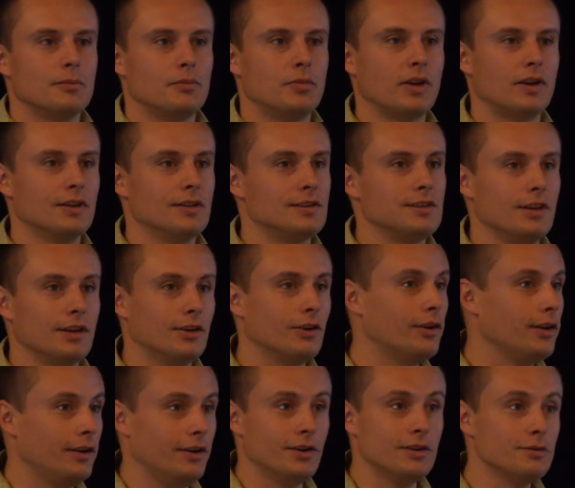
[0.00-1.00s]
Because like,
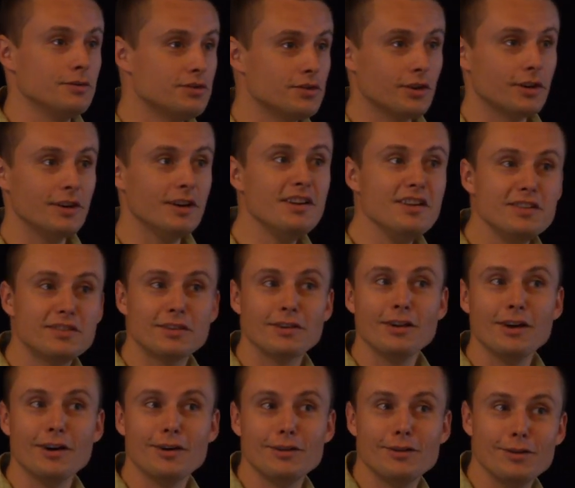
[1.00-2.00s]
okay, here's what you're going to need to
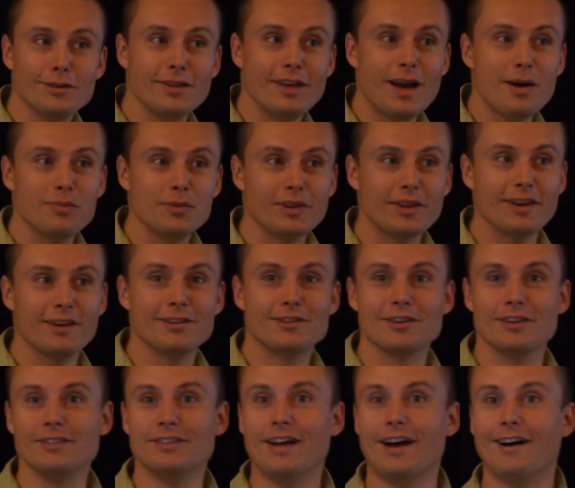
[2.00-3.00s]
know to do the
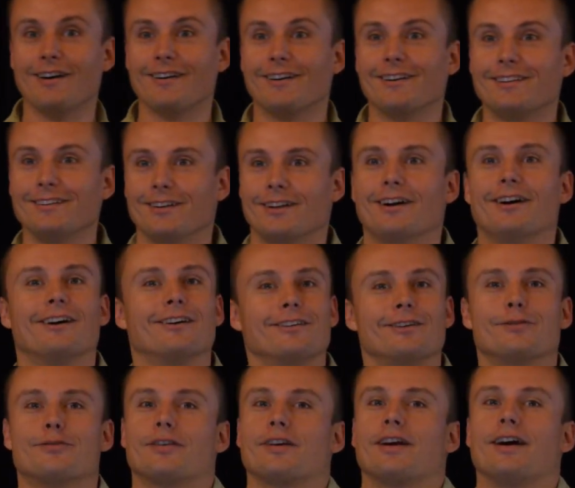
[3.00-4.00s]
application. Now go do it. Oh,
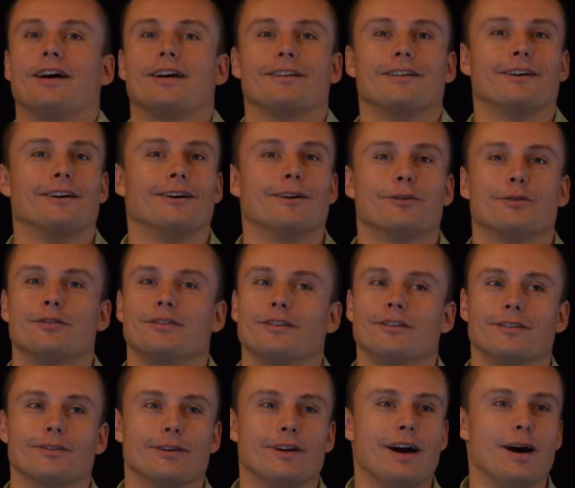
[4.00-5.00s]
you forgot. Oh,
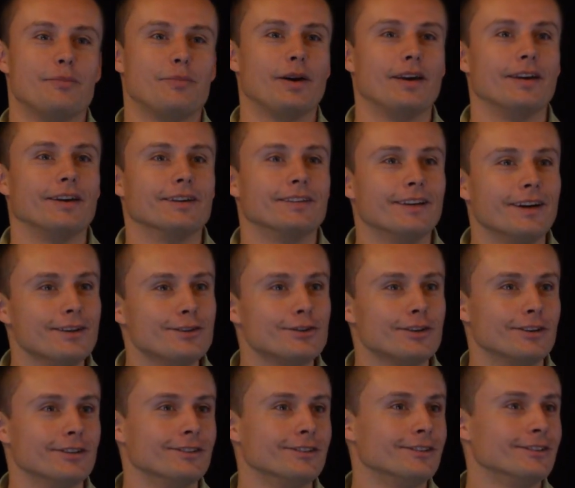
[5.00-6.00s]
you were not paying
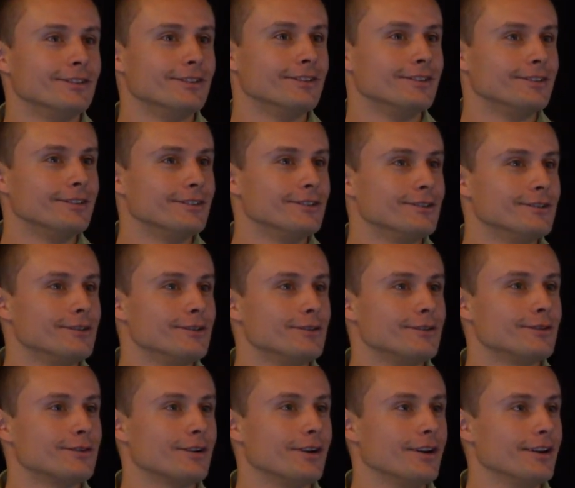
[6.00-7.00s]
attention,
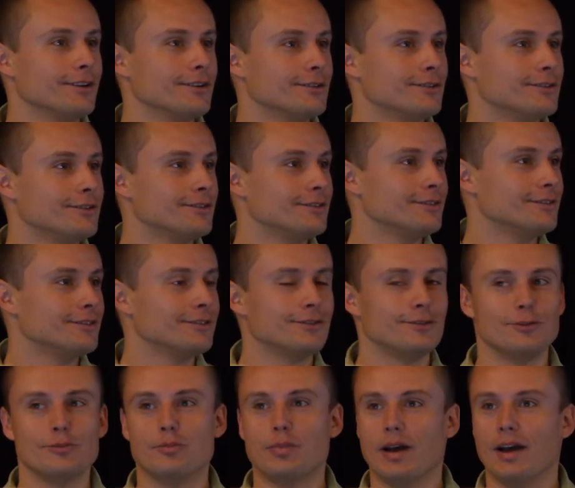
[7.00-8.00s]
right?
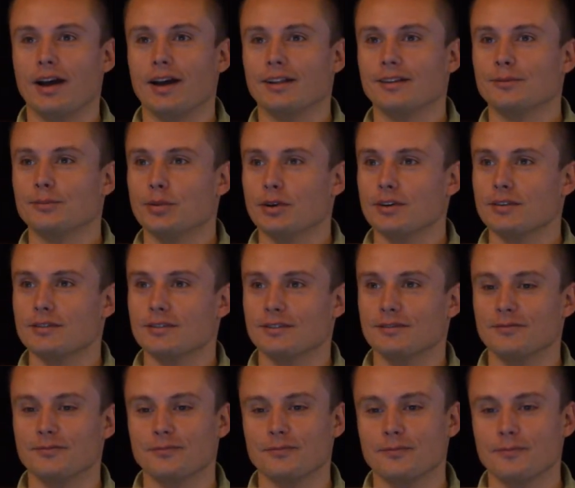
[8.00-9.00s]
You bad
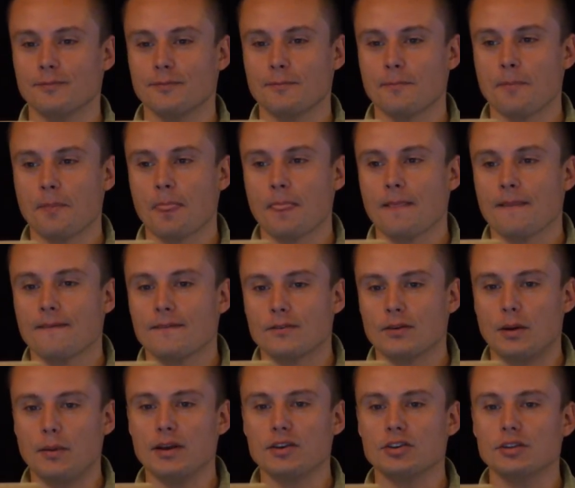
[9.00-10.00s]
person. So
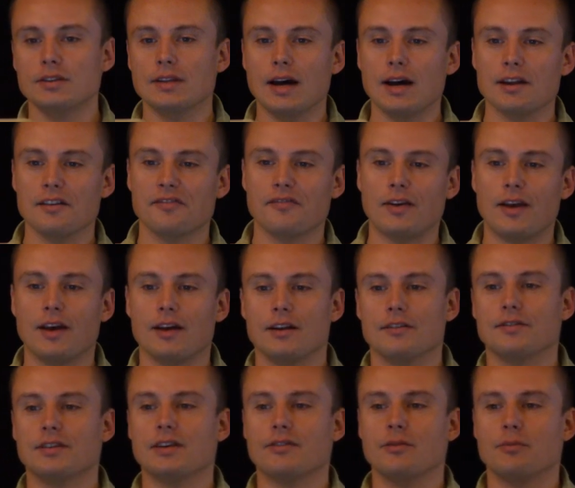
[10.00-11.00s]
I'm actually not a fan
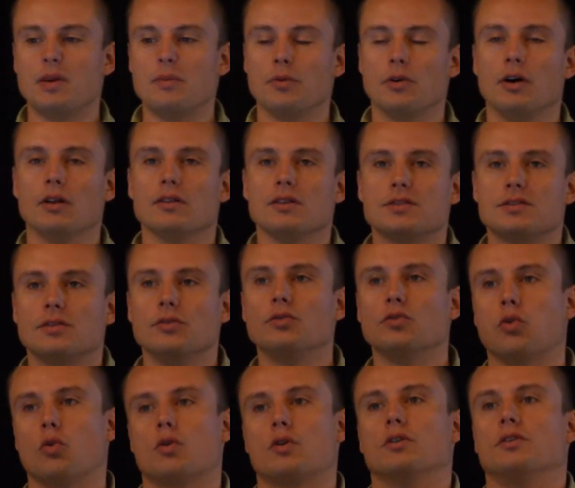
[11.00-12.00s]
of giving people all these
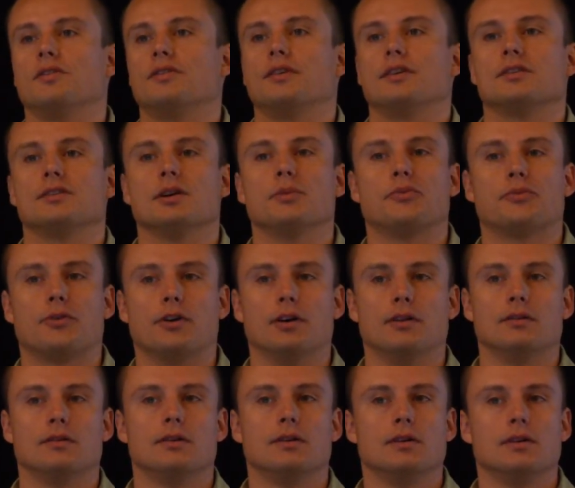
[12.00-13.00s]
tutorial things up front.